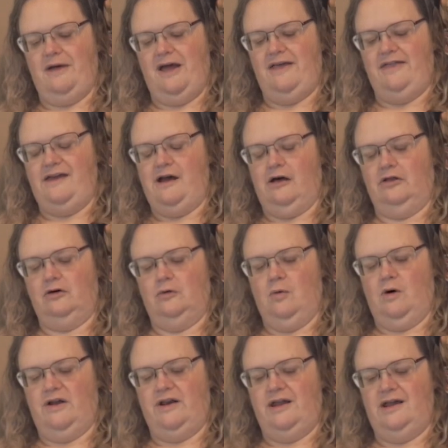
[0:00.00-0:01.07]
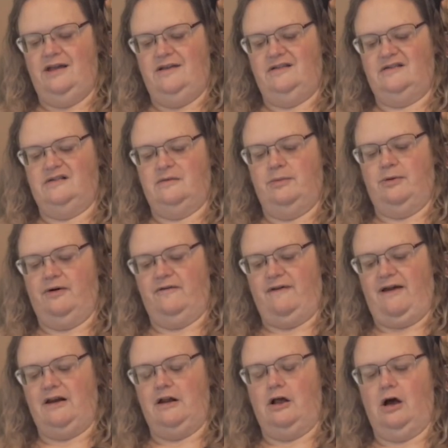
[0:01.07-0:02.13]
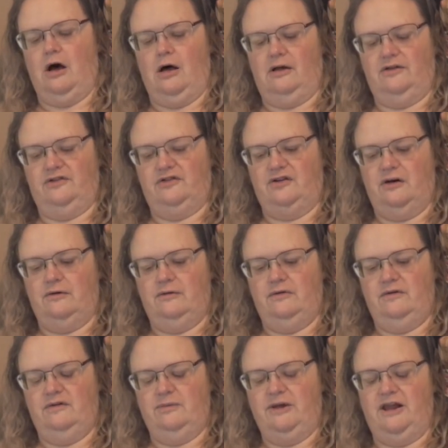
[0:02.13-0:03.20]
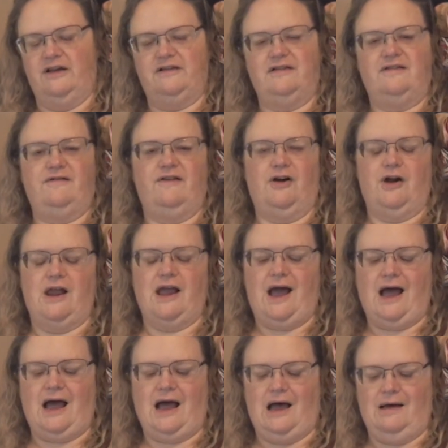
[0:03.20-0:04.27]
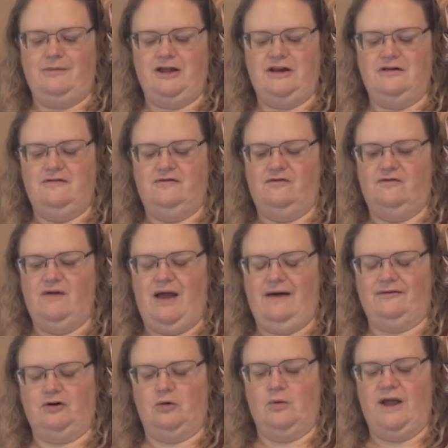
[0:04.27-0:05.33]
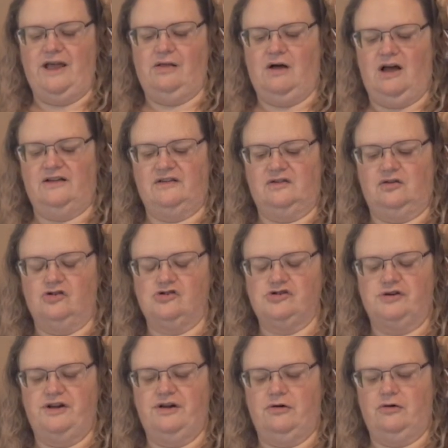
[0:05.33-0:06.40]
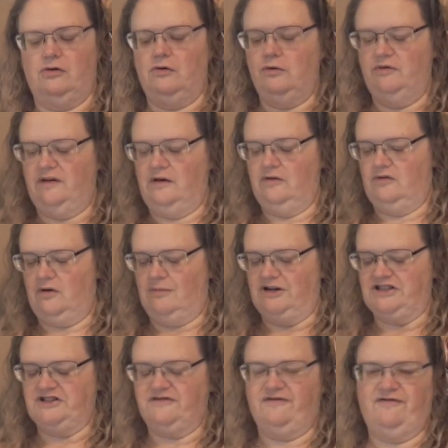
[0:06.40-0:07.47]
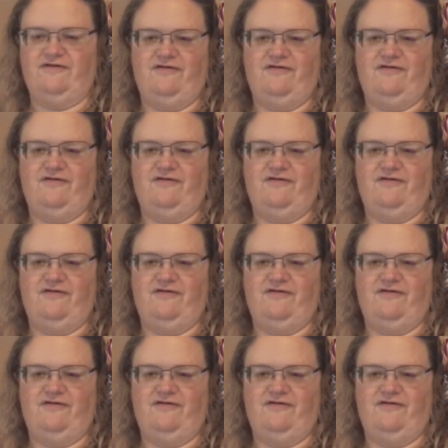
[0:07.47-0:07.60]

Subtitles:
And the other one is to prevent gallstones because it's very common after weight loss surgery. You're losing so much